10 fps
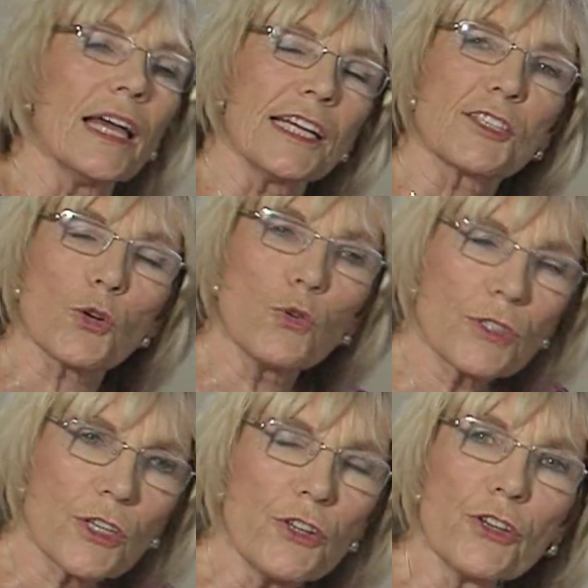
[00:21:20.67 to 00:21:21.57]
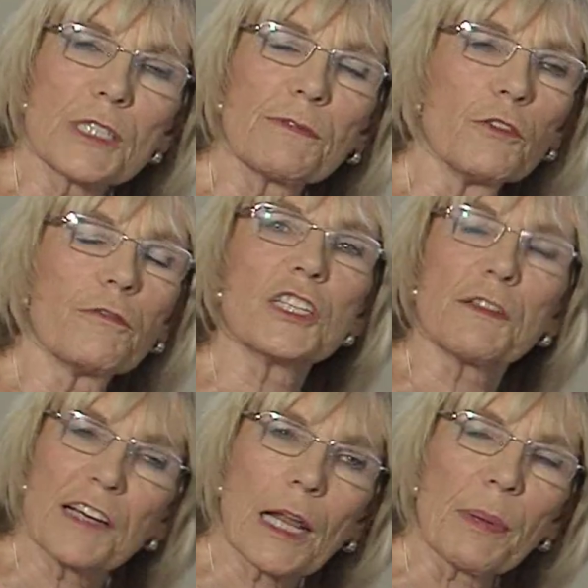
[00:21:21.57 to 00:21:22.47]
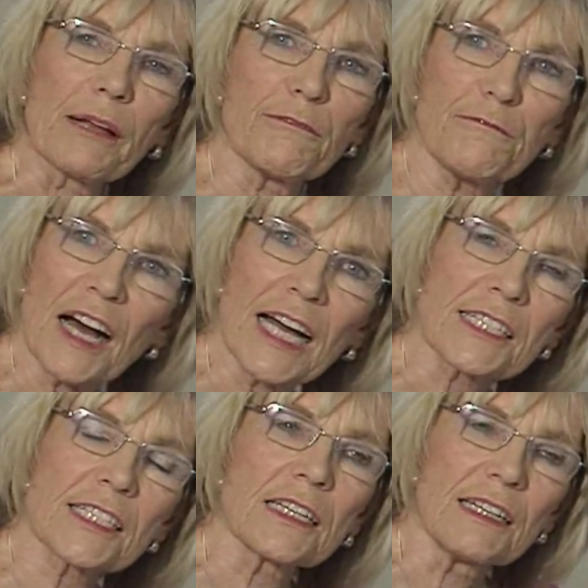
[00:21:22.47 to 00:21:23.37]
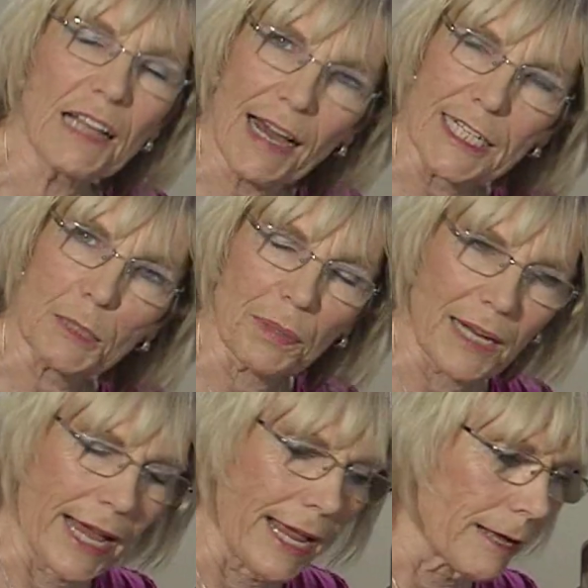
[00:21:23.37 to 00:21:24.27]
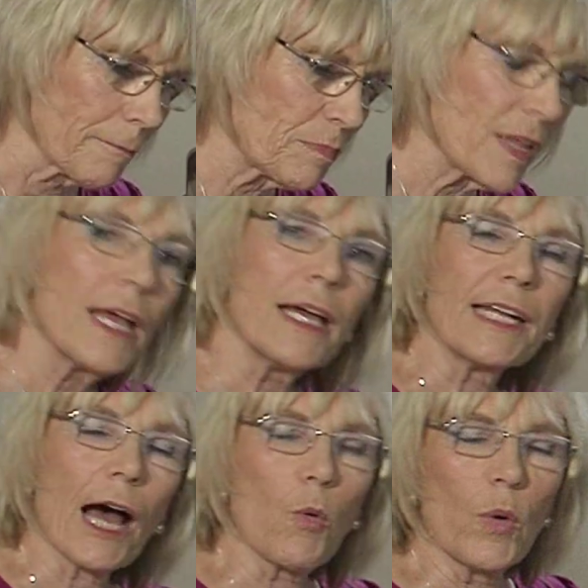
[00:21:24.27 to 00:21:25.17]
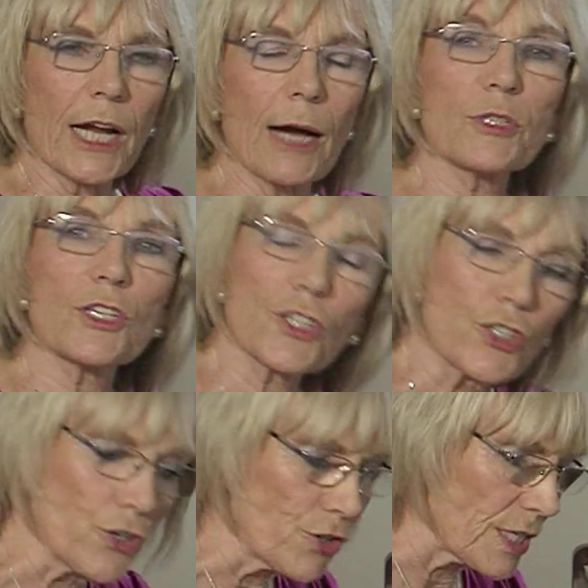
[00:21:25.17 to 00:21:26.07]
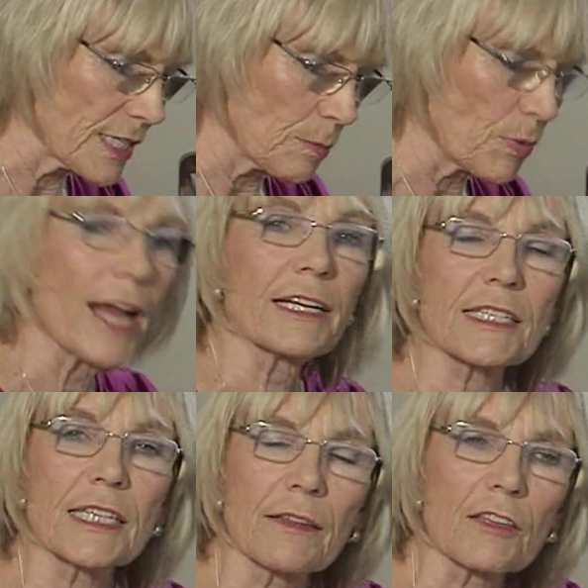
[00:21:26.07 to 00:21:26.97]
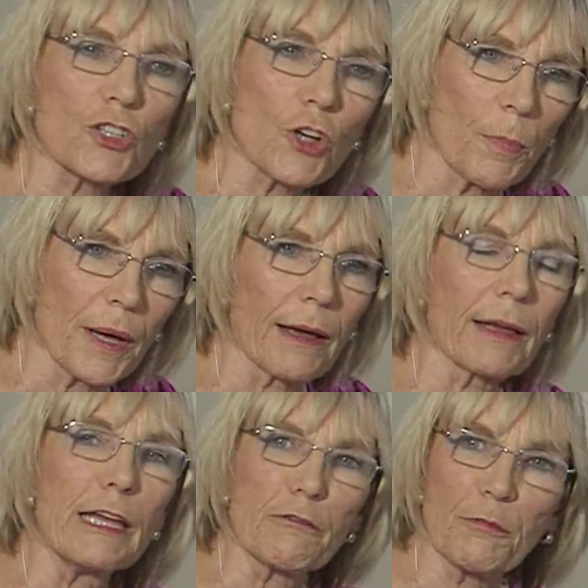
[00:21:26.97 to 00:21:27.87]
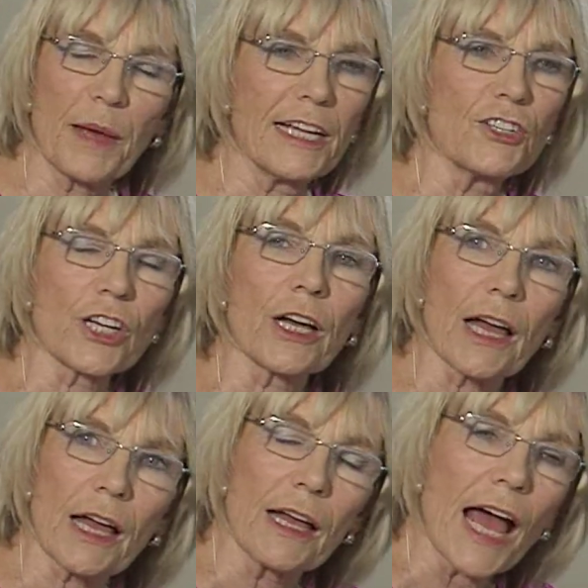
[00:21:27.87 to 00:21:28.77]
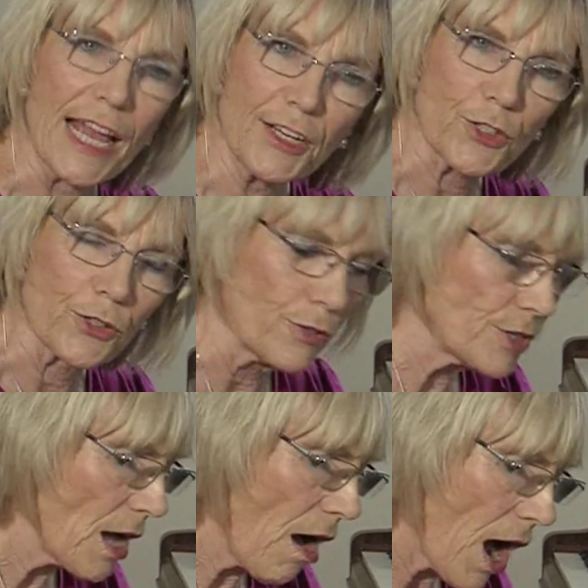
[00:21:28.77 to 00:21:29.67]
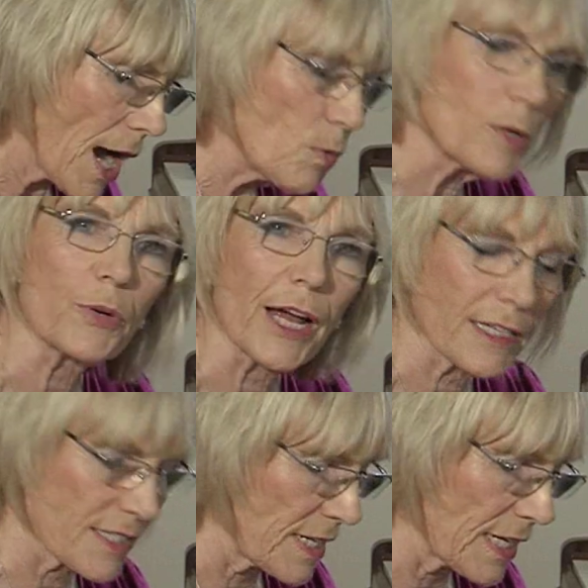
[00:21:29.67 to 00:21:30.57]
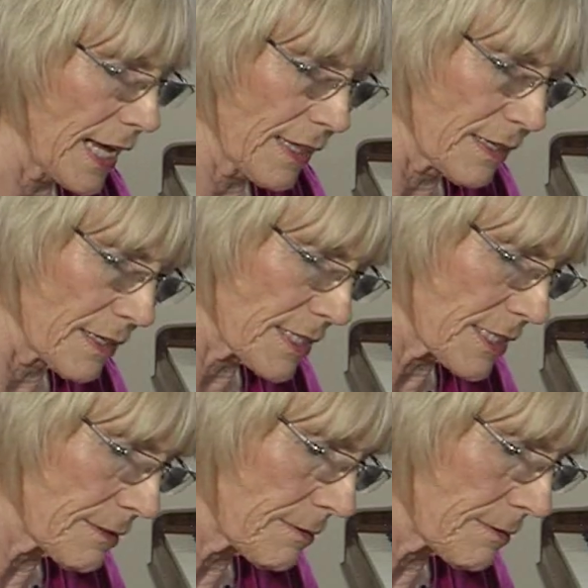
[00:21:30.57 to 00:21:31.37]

It's also useful for developing fast, light playing. Now, when I was a student and practicing the Chopin F major etude, I would practice it like this.